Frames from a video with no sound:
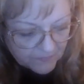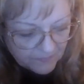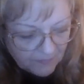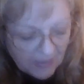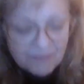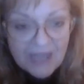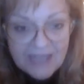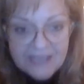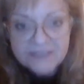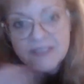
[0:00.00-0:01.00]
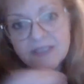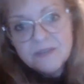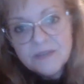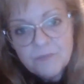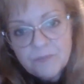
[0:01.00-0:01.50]
my mind
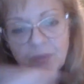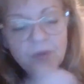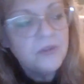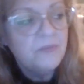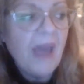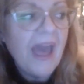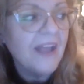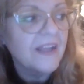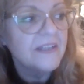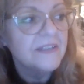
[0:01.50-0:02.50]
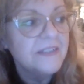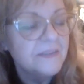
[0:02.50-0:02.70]
pulled back